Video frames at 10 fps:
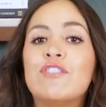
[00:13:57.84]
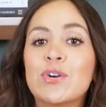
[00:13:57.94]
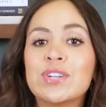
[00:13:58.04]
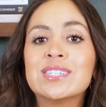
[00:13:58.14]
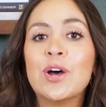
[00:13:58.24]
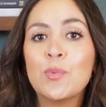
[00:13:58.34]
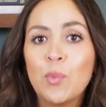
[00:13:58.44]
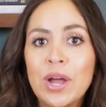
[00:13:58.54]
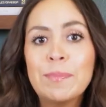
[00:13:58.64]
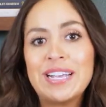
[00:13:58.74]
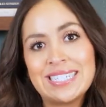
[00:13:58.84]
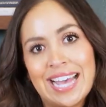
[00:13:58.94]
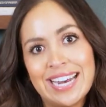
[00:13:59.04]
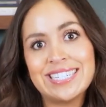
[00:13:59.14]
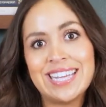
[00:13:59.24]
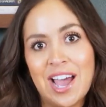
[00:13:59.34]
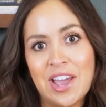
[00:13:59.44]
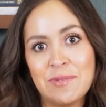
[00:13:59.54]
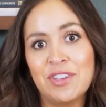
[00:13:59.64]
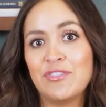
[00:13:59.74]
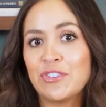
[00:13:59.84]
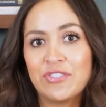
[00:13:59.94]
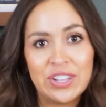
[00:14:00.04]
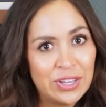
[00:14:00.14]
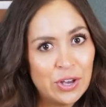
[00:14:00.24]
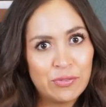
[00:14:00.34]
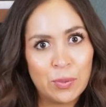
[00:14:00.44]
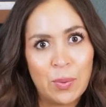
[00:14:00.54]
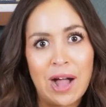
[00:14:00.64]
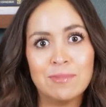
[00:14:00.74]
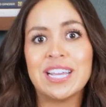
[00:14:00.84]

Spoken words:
Focus on one piece at a time if you're feeling overwhelmed.